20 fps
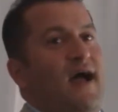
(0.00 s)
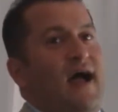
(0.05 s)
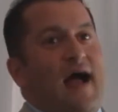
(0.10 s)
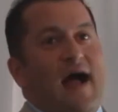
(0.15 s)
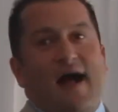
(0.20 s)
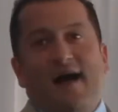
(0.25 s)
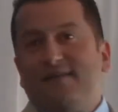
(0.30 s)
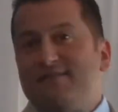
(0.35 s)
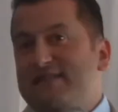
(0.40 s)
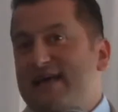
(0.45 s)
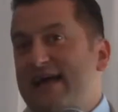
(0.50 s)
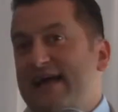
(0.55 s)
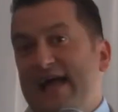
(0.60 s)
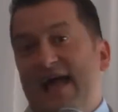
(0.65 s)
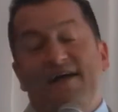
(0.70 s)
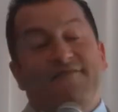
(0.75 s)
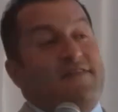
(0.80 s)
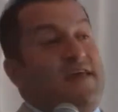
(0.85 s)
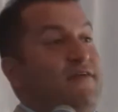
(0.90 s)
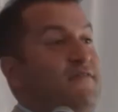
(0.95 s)
I was like,
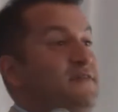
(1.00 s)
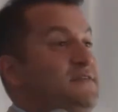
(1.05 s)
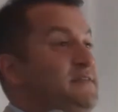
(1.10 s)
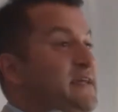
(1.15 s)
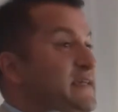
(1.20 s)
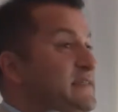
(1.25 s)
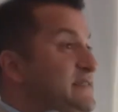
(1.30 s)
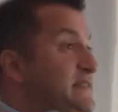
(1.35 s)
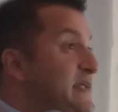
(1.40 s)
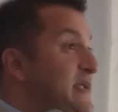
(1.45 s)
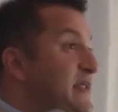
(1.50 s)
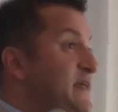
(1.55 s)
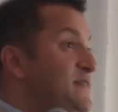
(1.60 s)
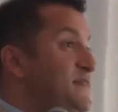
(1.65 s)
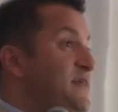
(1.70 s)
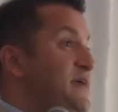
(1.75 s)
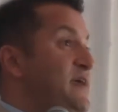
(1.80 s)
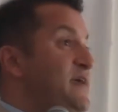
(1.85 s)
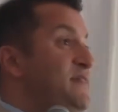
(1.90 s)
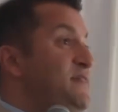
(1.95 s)
I've never tasted
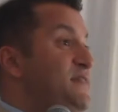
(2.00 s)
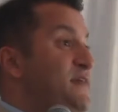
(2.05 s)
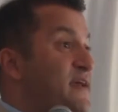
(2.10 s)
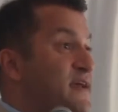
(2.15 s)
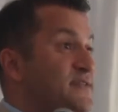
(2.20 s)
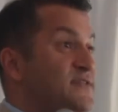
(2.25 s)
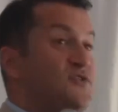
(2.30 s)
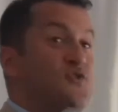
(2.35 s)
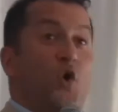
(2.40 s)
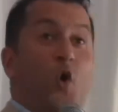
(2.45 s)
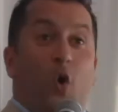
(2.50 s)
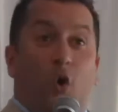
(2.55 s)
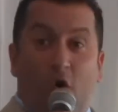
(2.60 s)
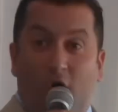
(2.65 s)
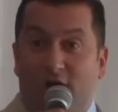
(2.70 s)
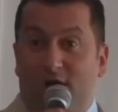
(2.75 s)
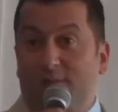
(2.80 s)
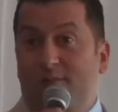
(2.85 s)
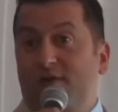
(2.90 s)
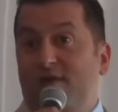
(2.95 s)
anything this
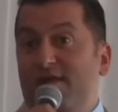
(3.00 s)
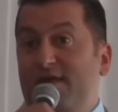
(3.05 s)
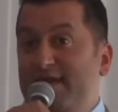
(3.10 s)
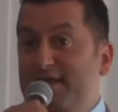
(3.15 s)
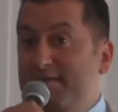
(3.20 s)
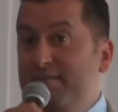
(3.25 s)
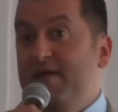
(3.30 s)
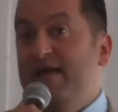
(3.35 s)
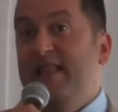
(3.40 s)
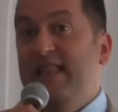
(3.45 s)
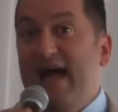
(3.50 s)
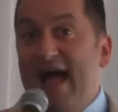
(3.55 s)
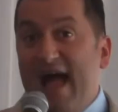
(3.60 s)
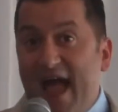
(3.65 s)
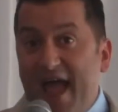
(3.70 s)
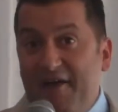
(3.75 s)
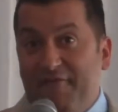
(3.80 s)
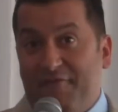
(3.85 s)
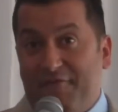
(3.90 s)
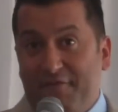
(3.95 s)
horrible in my
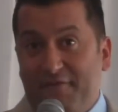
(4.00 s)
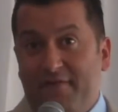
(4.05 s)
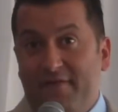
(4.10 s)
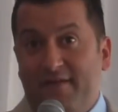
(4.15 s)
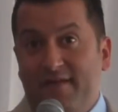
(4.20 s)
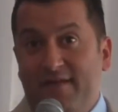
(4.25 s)
life.